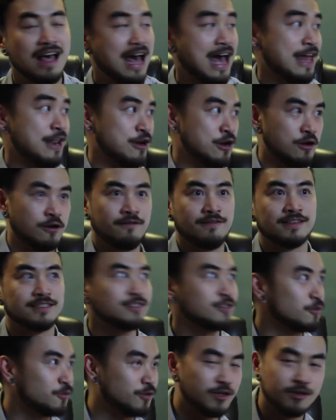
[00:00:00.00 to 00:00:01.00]
I don't know if the
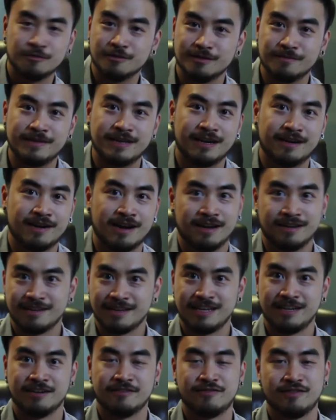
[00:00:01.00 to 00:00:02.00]
studio will be around a year